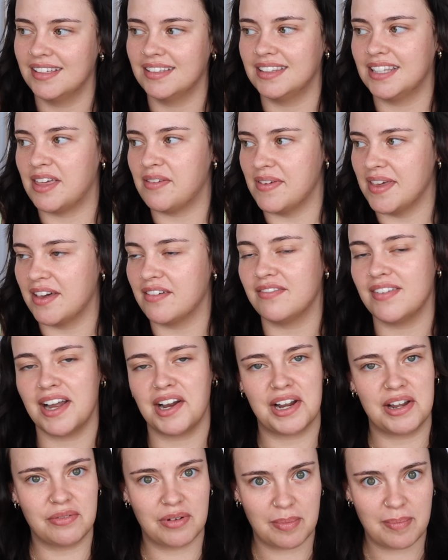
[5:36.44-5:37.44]
living a
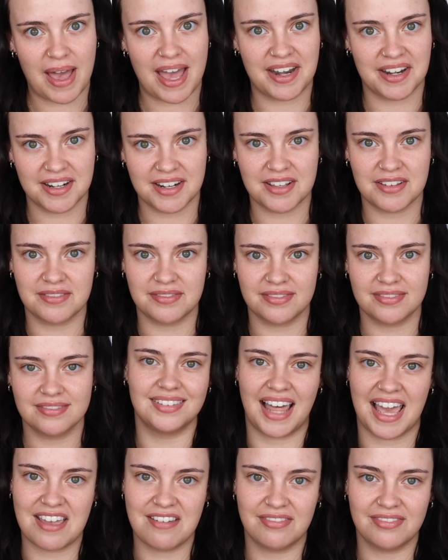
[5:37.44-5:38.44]
very repetitive
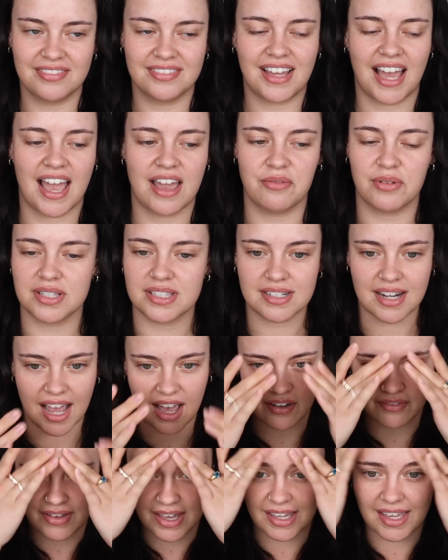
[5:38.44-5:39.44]
life. I wasn't
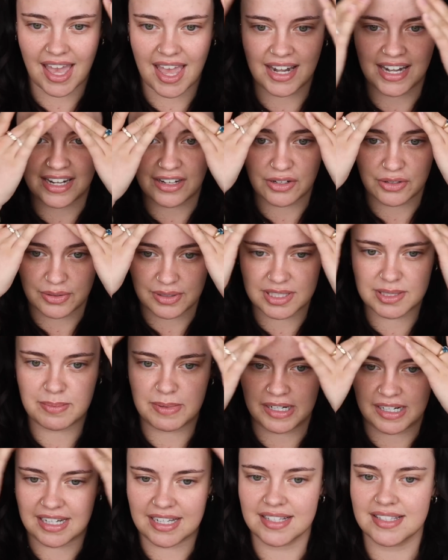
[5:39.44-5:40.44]
having any new
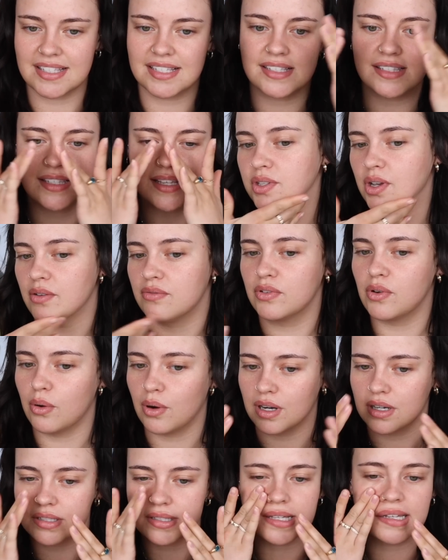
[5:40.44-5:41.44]
experiences, so of
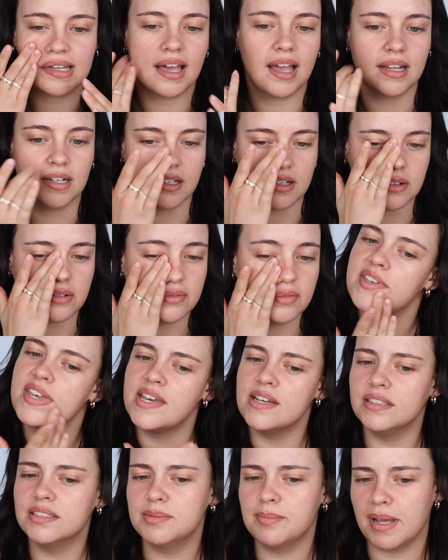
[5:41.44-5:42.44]
course it kind of
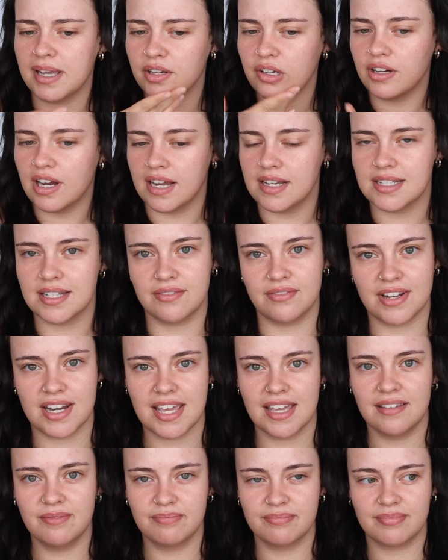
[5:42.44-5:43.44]
killed my
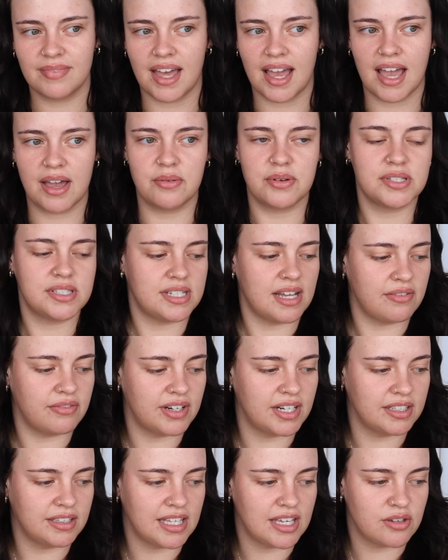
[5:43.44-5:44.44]
creativity. I was
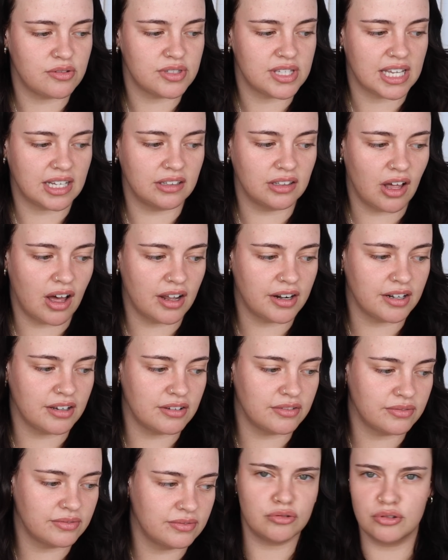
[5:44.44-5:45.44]
definitely using a lot
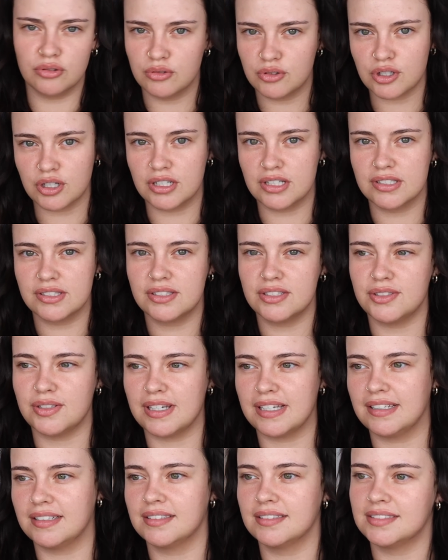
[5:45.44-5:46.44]
of neutrals,
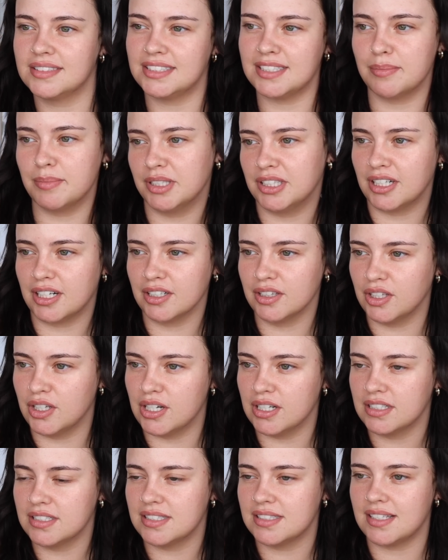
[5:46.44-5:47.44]
doing similar
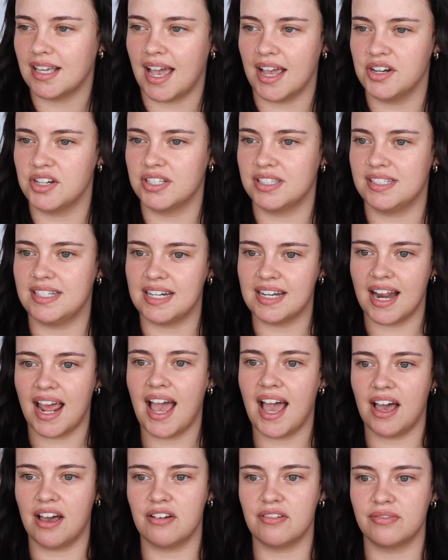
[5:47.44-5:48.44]
looks. I just didn't
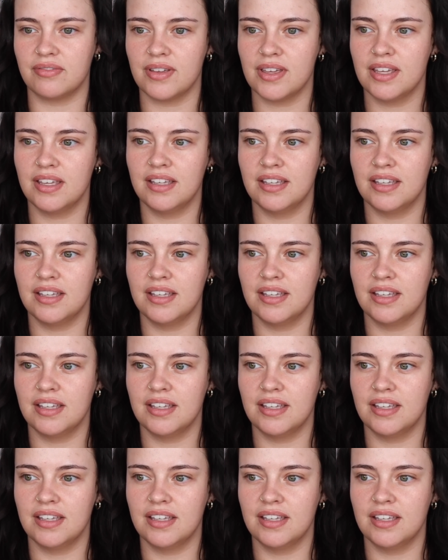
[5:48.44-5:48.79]
have